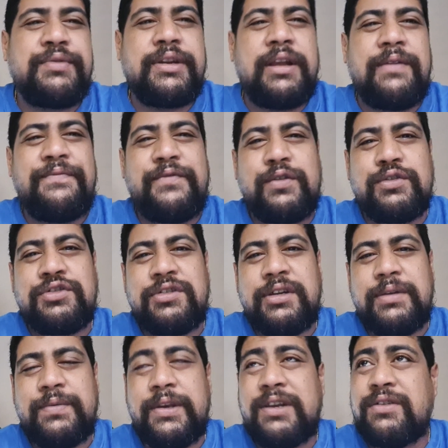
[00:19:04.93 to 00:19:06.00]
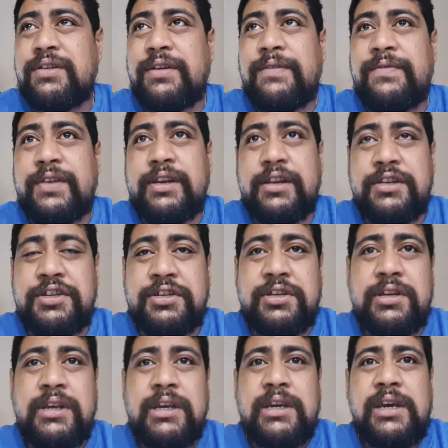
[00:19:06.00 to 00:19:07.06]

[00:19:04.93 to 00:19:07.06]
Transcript: really unfortunate we couldn't finish.